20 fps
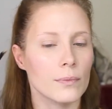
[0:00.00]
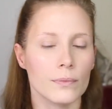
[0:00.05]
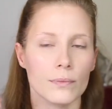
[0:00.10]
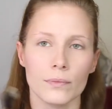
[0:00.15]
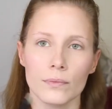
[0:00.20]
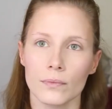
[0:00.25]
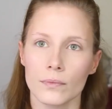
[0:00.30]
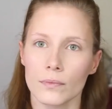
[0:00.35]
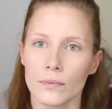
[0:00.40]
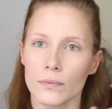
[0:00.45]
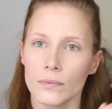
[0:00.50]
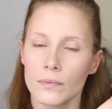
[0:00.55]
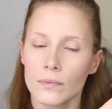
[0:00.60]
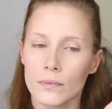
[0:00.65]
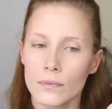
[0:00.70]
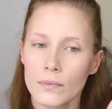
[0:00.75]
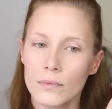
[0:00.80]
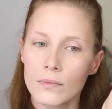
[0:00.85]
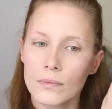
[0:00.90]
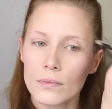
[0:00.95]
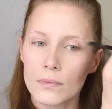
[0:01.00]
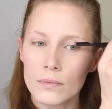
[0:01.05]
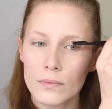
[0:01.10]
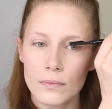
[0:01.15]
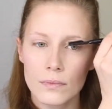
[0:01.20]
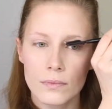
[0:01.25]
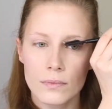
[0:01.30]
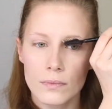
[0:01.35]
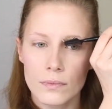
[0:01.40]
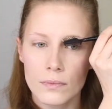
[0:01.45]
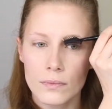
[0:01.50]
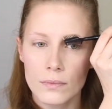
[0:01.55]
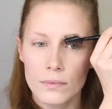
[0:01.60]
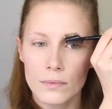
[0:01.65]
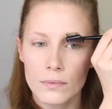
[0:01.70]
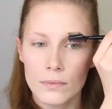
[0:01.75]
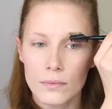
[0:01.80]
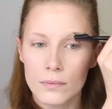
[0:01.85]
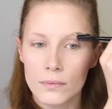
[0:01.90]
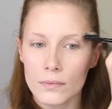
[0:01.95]

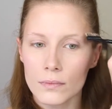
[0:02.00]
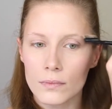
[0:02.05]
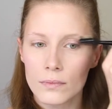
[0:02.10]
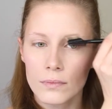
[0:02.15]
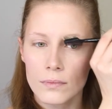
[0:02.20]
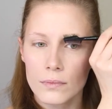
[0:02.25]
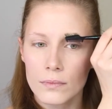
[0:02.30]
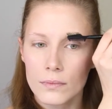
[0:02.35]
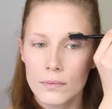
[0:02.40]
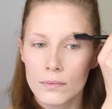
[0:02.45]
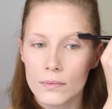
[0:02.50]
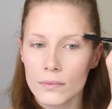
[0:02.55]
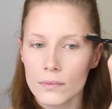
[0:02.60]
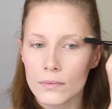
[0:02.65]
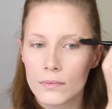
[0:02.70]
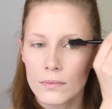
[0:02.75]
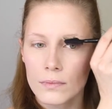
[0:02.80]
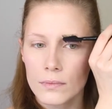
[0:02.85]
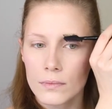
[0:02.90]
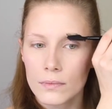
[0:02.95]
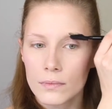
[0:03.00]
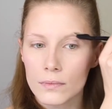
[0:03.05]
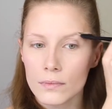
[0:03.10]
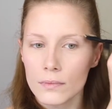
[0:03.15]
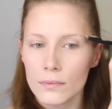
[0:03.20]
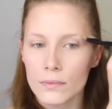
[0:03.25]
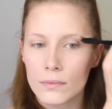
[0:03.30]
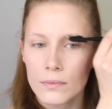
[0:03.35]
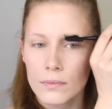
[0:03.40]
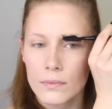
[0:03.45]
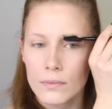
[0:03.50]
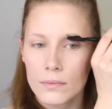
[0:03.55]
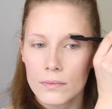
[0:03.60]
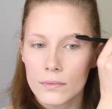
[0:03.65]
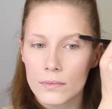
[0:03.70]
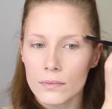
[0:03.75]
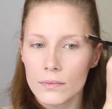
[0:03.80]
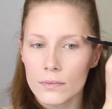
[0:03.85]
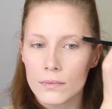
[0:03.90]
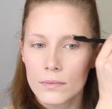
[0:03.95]

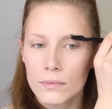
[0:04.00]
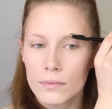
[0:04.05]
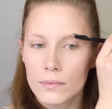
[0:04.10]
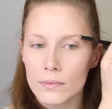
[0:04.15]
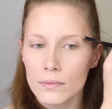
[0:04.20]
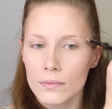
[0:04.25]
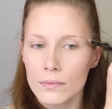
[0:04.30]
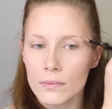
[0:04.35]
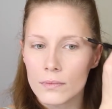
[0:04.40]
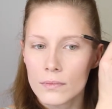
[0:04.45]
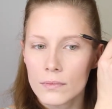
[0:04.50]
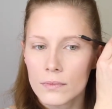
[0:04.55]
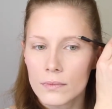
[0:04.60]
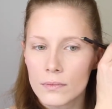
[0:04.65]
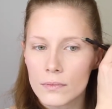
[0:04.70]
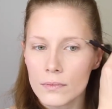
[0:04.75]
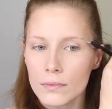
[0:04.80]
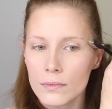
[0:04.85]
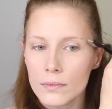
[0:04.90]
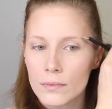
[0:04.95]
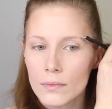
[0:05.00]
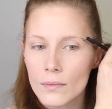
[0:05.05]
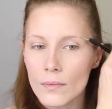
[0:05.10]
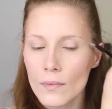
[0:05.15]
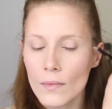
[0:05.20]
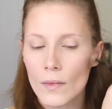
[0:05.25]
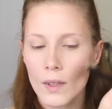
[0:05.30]
Nobody speaks.